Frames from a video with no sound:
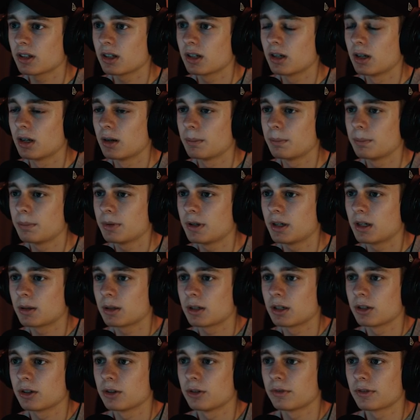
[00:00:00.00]
um, but I'm
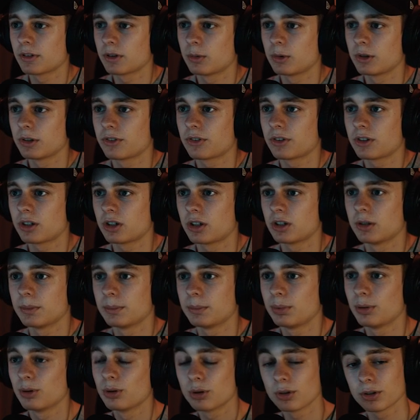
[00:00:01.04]
going to go for the ones that are
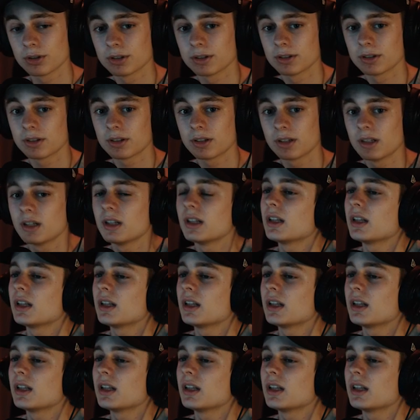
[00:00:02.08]
important.